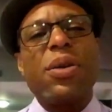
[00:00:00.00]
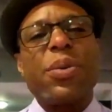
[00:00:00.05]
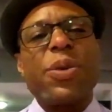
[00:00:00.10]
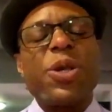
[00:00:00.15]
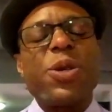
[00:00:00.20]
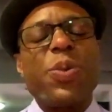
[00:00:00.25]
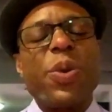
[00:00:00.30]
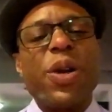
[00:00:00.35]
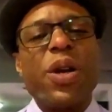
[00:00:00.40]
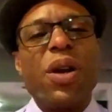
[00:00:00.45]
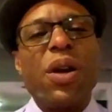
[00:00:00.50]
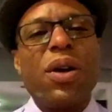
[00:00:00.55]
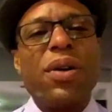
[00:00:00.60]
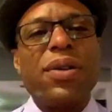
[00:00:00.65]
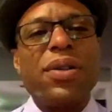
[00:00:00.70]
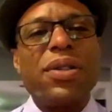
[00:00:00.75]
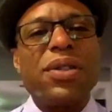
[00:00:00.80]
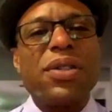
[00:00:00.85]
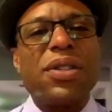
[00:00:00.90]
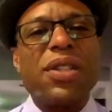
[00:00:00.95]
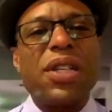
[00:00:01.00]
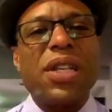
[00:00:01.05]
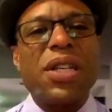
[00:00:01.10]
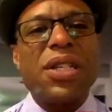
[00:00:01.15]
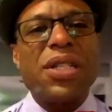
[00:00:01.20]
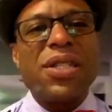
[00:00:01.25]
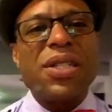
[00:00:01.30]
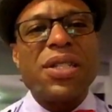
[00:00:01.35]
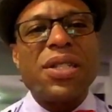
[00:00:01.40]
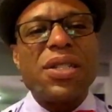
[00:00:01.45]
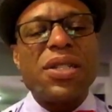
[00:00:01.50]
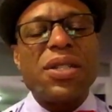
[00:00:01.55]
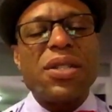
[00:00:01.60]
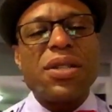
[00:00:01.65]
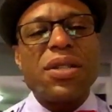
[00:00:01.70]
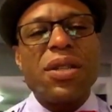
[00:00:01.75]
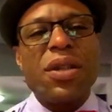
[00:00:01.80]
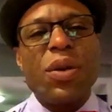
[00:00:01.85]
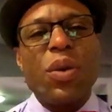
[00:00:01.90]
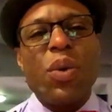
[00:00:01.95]
Risperdal is
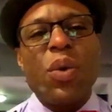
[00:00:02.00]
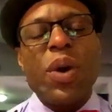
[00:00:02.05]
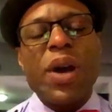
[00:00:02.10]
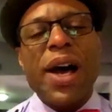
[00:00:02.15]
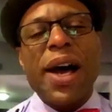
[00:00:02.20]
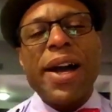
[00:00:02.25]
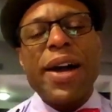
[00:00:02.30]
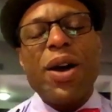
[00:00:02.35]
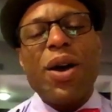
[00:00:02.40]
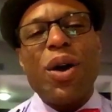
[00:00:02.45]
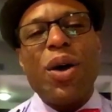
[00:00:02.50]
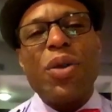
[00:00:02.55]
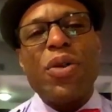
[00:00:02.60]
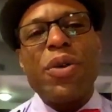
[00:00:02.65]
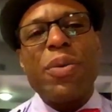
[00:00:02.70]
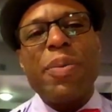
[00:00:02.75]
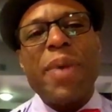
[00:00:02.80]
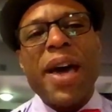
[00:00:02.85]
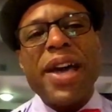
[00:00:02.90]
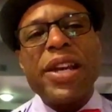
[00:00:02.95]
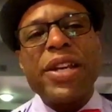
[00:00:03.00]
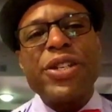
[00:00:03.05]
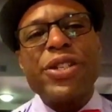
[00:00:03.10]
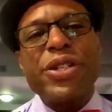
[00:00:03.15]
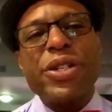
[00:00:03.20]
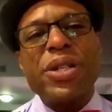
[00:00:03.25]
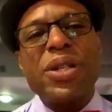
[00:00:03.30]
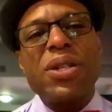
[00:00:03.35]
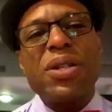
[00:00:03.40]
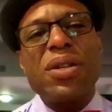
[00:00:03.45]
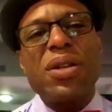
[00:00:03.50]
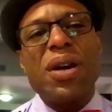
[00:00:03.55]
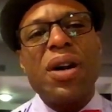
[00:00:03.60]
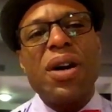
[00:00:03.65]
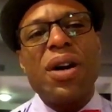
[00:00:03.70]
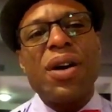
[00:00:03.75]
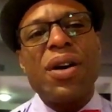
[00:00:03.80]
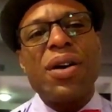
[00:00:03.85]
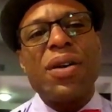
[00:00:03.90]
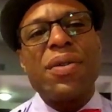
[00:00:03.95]
what I call the manager
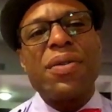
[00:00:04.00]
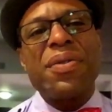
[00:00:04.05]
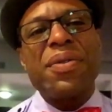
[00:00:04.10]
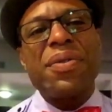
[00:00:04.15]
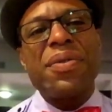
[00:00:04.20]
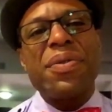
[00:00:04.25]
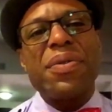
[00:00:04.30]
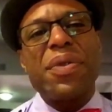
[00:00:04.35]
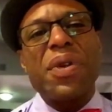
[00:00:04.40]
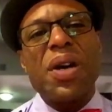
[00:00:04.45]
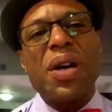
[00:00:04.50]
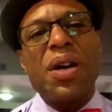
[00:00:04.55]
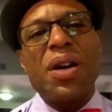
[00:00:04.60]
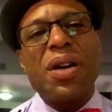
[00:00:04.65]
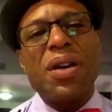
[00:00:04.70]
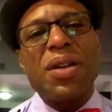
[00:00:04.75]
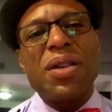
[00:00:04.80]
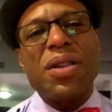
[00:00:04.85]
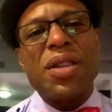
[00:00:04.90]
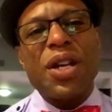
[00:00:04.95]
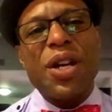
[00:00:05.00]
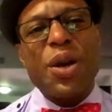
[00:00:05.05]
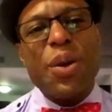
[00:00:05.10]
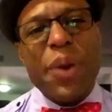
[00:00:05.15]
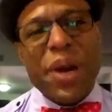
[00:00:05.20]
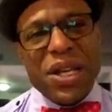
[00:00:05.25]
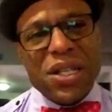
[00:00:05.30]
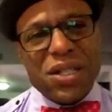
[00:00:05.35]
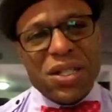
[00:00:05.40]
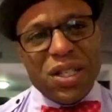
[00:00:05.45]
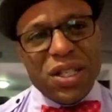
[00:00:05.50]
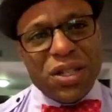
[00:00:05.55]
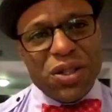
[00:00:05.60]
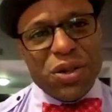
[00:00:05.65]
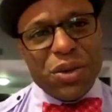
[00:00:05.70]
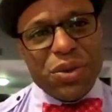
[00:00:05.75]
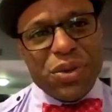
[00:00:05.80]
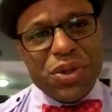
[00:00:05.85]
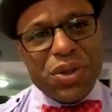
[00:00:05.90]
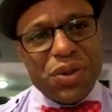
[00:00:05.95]
of the crazy
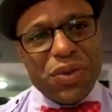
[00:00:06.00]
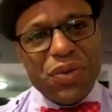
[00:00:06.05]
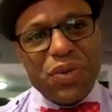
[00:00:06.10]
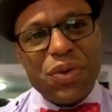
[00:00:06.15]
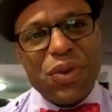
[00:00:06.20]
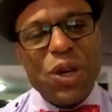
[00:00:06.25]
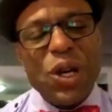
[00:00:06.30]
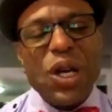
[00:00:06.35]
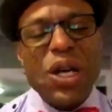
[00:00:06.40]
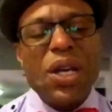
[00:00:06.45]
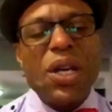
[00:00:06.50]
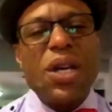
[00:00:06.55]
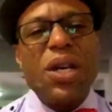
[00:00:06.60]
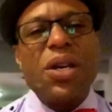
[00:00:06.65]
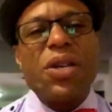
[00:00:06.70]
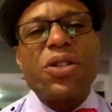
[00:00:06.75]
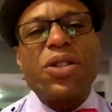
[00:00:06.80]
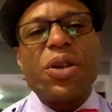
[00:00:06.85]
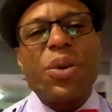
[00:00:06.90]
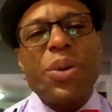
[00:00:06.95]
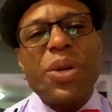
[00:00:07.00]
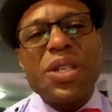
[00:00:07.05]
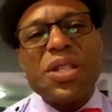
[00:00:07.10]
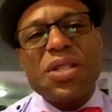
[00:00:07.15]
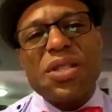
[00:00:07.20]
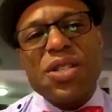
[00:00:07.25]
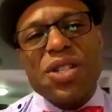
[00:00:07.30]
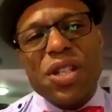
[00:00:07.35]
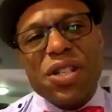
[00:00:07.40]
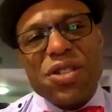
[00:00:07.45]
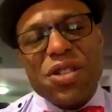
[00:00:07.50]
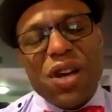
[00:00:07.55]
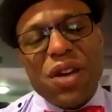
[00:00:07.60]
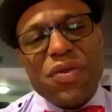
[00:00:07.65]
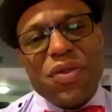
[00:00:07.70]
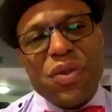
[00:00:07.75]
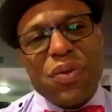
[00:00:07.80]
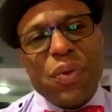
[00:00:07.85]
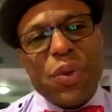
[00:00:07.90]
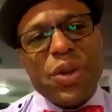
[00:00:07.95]
Joseph. So it shuts
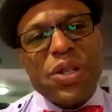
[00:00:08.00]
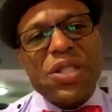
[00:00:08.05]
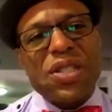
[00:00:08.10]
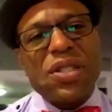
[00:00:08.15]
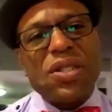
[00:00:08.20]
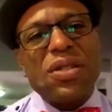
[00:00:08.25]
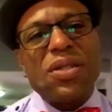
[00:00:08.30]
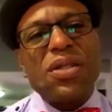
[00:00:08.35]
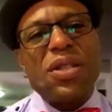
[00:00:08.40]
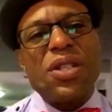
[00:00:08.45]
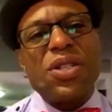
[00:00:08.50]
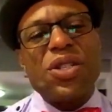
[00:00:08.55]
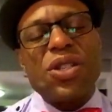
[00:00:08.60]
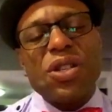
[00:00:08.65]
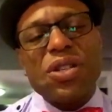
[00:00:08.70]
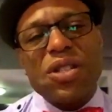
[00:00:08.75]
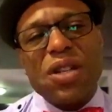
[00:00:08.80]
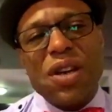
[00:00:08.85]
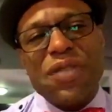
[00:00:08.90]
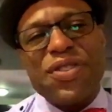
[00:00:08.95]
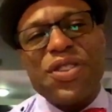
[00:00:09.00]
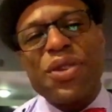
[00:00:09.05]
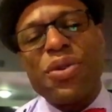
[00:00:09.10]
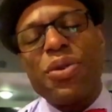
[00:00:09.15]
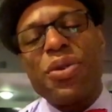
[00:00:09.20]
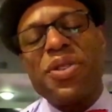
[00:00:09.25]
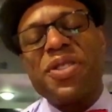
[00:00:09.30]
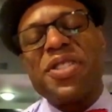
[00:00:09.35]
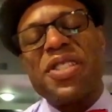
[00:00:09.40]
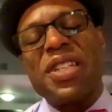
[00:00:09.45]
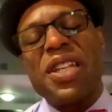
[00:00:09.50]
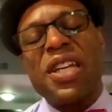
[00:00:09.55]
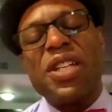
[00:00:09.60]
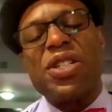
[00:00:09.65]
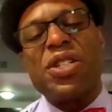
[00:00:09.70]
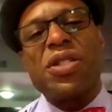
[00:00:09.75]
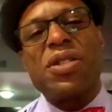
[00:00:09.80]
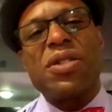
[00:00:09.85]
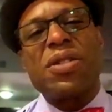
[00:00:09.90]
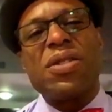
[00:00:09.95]
off the voices, it shuts off the
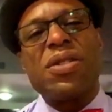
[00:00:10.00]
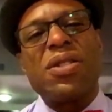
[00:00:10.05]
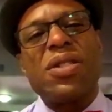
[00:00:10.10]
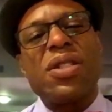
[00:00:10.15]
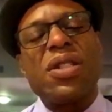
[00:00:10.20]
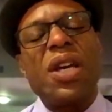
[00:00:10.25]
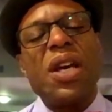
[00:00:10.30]
hallucinations.